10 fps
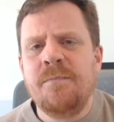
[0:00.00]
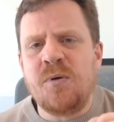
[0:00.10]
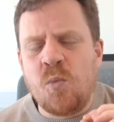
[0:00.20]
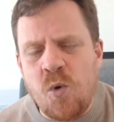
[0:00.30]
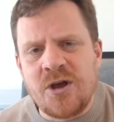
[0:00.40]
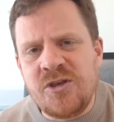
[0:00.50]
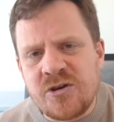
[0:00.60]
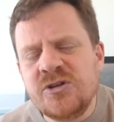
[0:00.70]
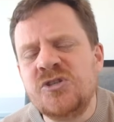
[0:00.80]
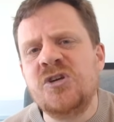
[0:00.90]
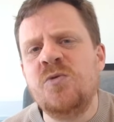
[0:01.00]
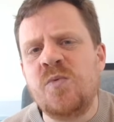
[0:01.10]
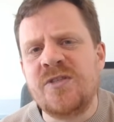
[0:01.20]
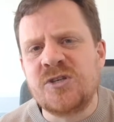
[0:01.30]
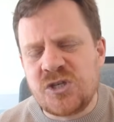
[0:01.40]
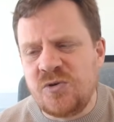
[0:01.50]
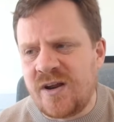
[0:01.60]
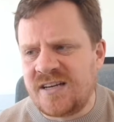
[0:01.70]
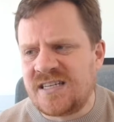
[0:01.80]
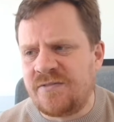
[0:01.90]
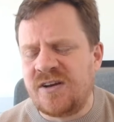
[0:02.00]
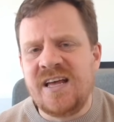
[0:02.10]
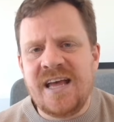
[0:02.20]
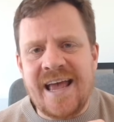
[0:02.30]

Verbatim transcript: But what you can do with the two ninety-seven